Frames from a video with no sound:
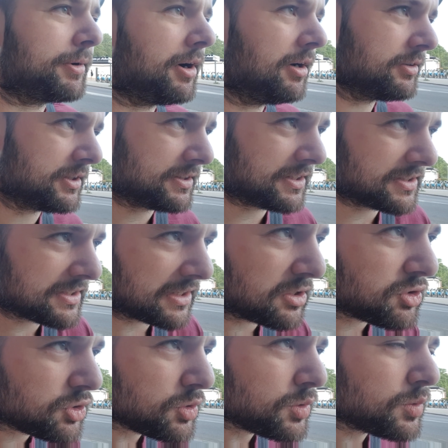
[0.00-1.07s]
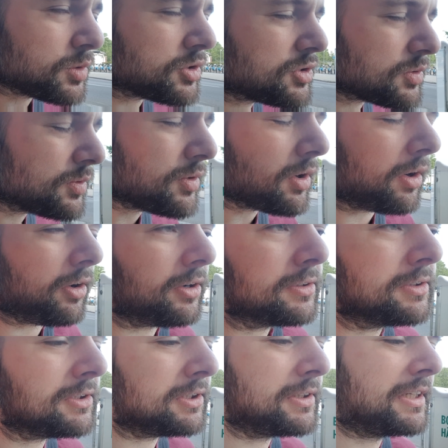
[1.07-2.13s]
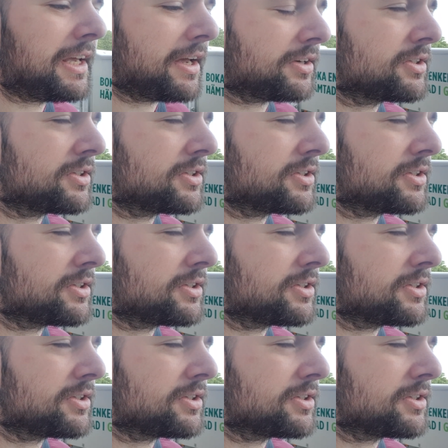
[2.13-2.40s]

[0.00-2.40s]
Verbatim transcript: projects is that you do not get